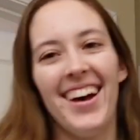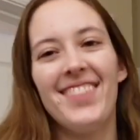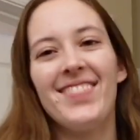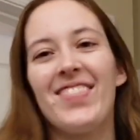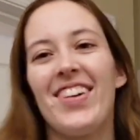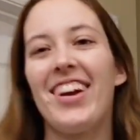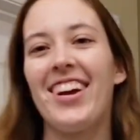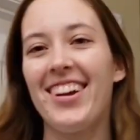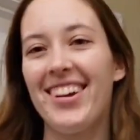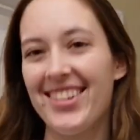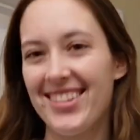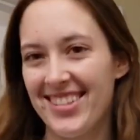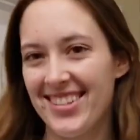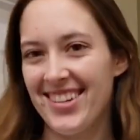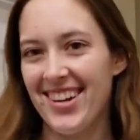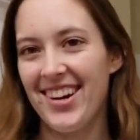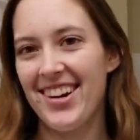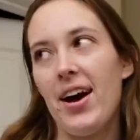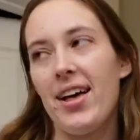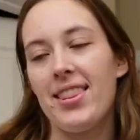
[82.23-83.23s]
I'm wearing a
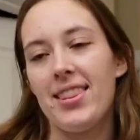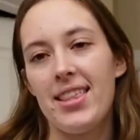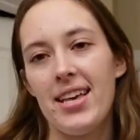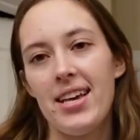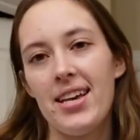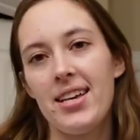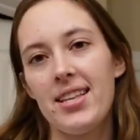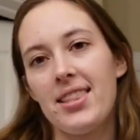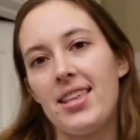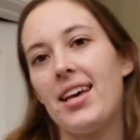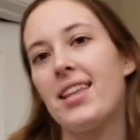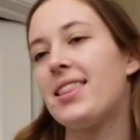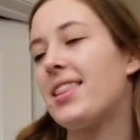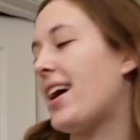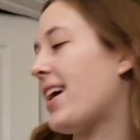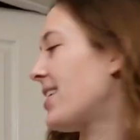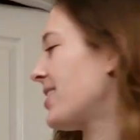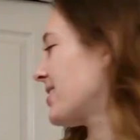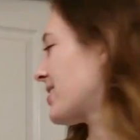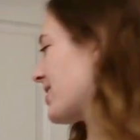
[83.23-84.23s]
skirt. I think that
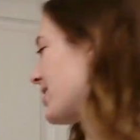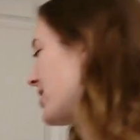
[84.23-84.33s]
that is